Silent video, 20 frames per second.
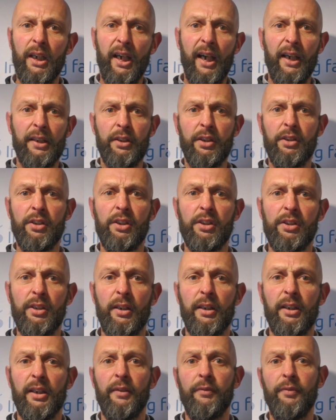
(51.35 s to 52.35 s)
And this is
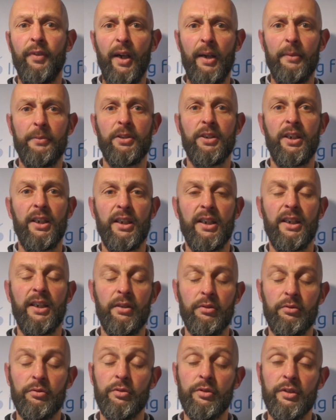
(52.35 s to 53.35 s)
something that farmers tend to
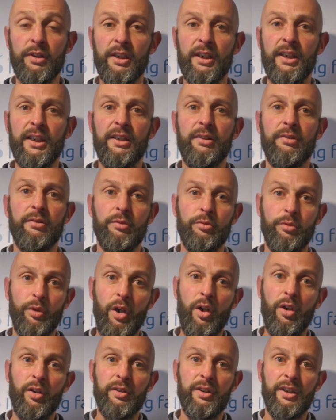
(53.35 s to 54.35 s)
get really
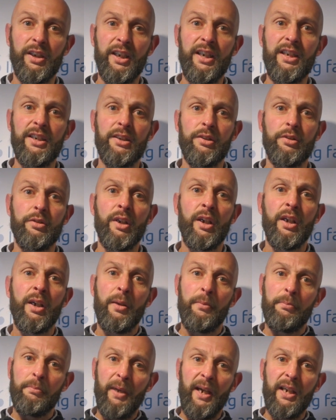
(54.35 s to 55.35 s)
wrong. You need to
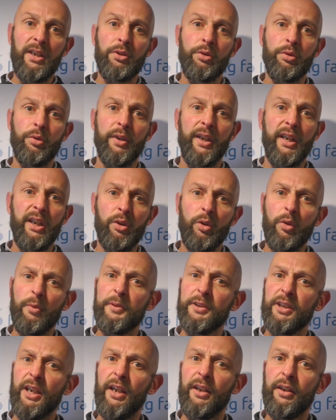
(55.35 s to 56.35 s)
make sure that you
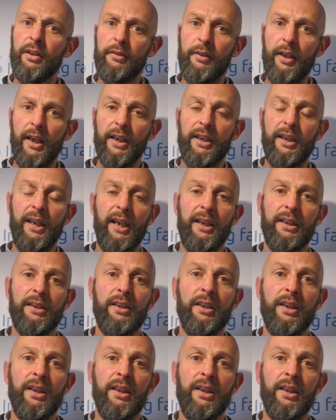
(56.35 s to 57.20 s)
almost under allocate.